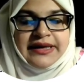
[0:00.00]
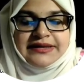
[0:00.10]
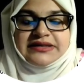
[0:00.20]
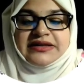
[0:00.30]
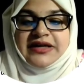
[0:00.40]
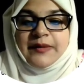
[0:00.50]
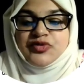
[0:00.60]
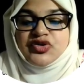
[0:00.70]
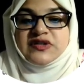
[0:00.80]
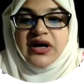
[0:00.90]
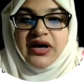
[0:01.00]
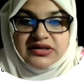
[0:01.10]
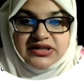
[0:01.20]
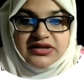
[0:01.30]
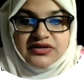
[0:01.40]
Data captures are
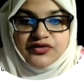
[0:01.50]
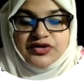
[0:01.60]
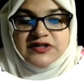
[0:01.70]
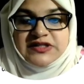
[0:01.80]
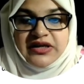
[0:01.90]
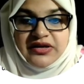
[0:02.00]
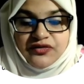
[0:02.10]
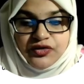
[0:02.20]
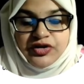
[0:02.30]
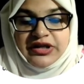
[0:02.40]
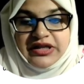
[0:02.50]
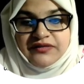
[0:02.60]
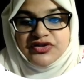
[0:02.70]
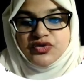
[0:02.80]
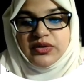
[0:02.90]
taken for
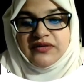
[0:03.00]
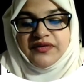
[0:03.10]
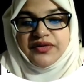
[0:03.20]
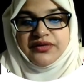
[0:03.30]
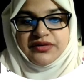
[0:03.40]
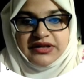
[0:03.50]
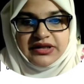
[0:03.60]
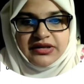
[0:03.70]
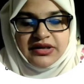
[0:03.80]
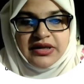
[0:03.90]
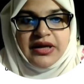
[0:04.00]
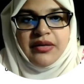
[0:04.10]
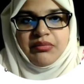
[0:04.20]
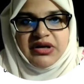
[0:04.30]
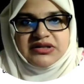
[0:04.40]
11, 12 and 13,
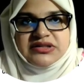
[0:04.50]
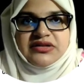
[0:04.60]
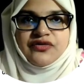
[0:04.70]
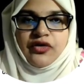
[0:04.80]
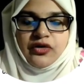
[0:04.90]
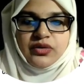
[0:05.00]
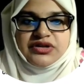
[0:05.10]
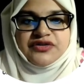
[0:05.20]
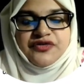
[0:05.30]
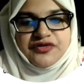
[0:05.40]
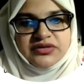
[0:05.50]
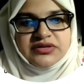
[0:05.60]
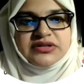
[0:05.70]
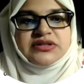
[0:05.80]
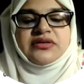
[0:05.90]
but they follow a
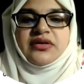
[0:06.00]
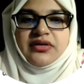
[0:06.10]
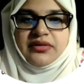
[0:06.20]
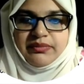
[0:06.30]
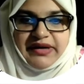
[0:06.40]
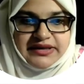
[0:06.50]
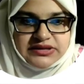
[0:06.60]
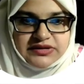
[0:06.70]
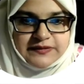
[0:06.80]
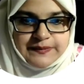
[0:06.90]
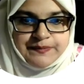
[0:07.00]
different pattern.